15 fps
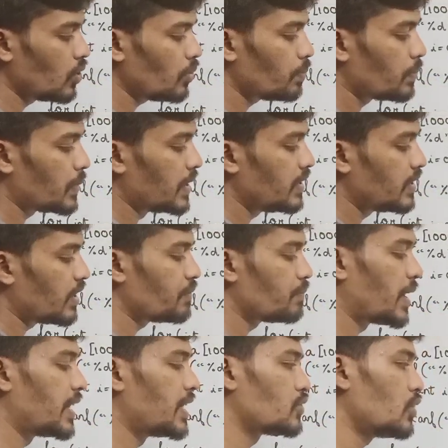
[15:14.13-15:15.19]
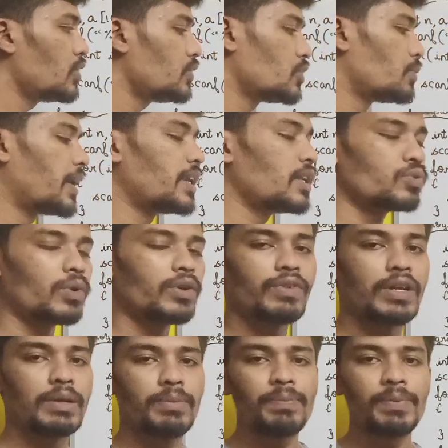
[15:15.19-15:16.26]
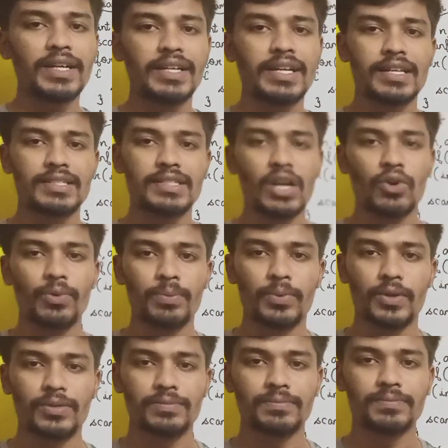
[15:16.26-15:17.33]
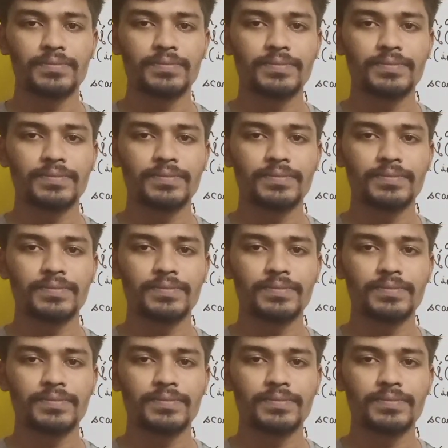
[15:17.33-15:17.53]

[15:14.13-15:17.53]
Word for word: so print of minus minus 1 so minus 1 will be printed as the output